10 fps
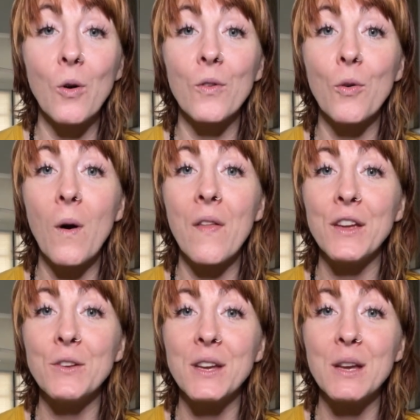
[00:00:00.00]
or the one
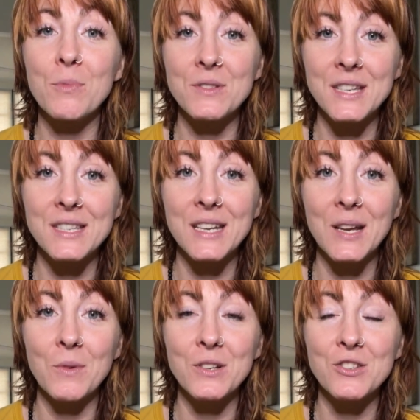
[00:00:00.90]
that you keep
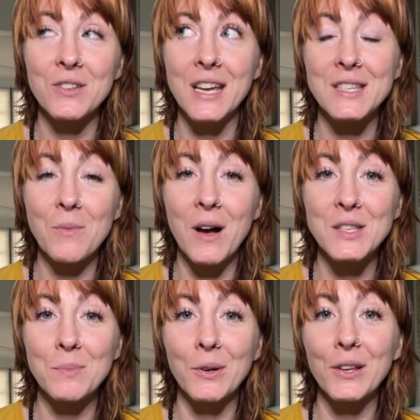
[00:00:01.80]
resisting, which guess what?
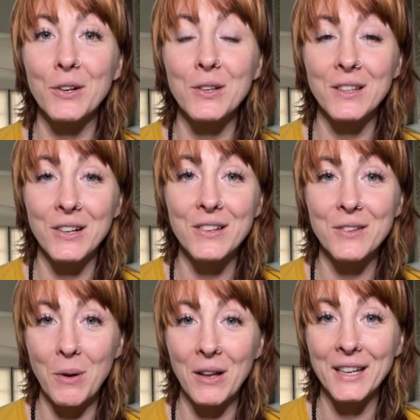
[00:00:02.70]
Spoiler alert,
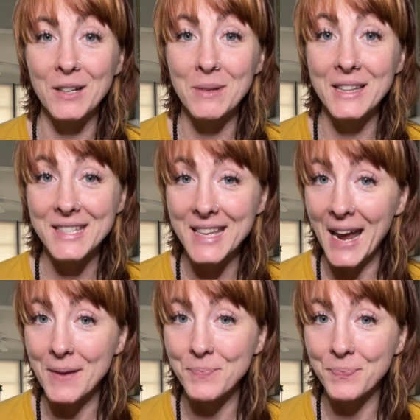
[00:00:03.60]
they're probably going to be the
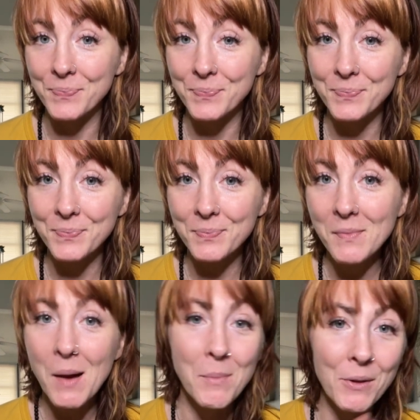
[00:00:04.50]
same.
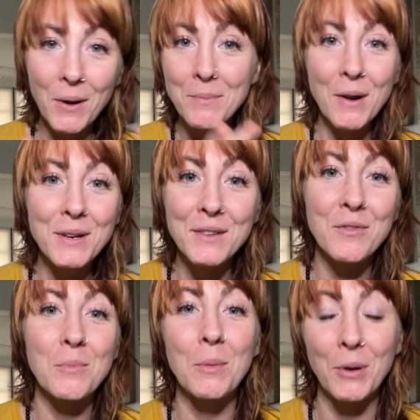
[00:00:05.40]
By the way, I'm not reading
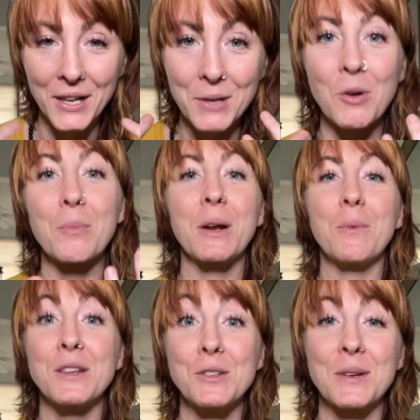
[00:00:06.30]
from my book anymore, but I
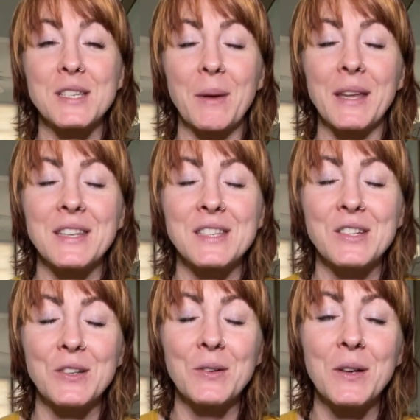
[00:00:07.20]
wanted to explain this
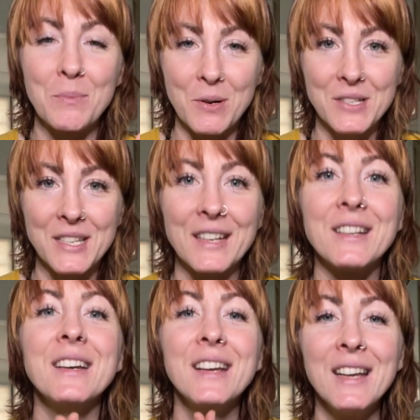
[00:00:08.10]
to you in person,
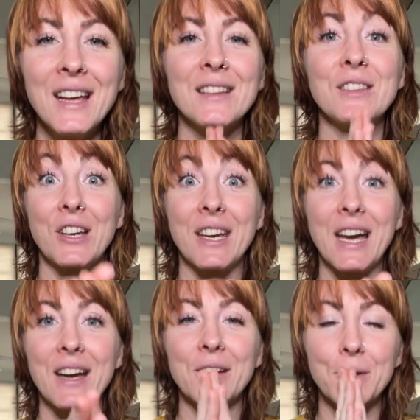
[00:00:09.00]
looking
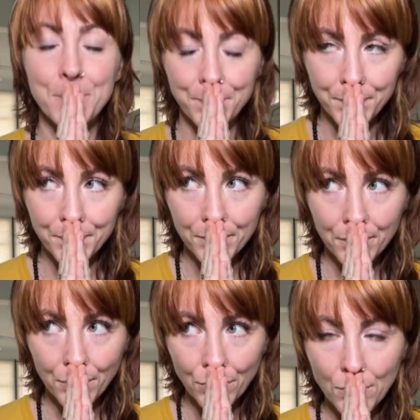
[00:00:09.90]
at you.
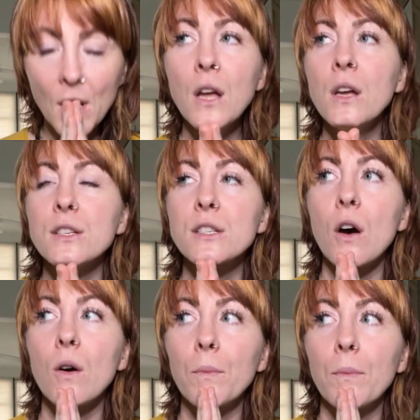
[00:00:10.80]

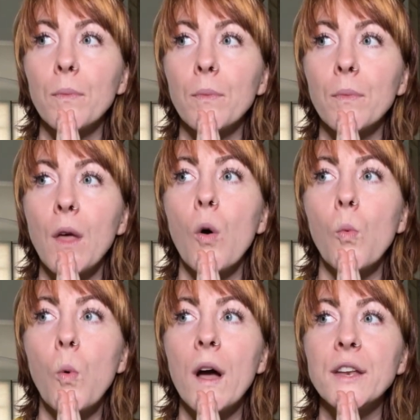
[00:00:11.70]
So
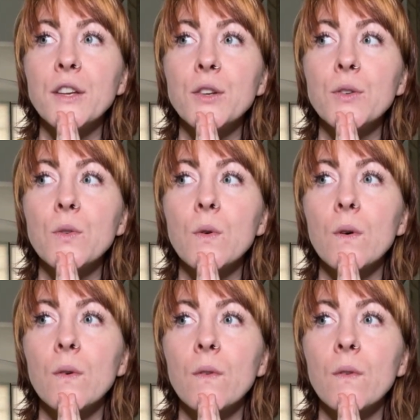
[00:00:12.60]
when you